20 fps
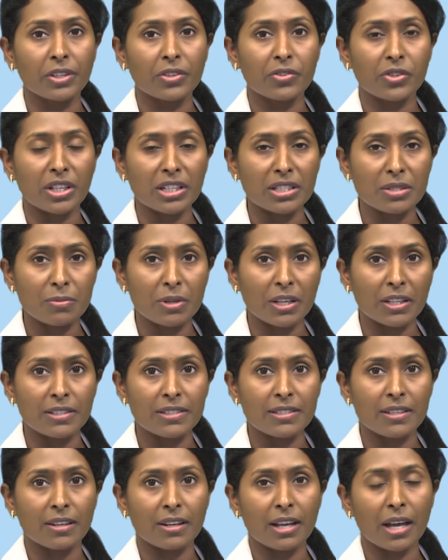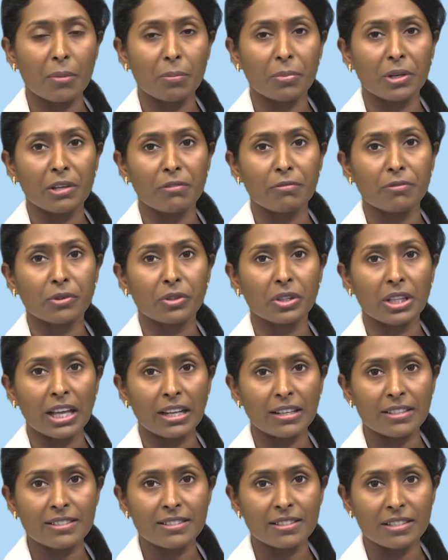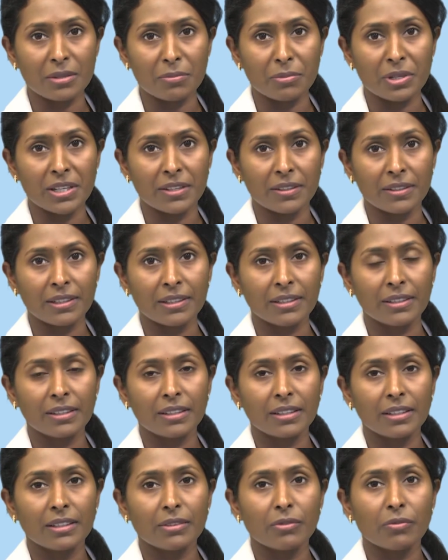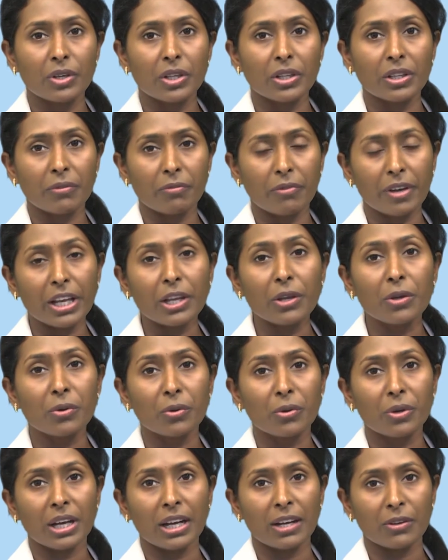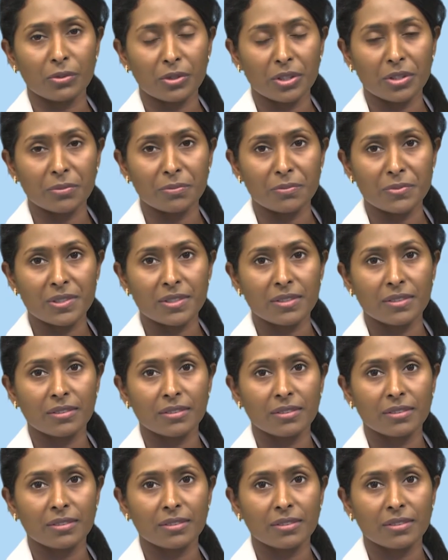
the transplants are happening for thalassemia with a very good outcomes.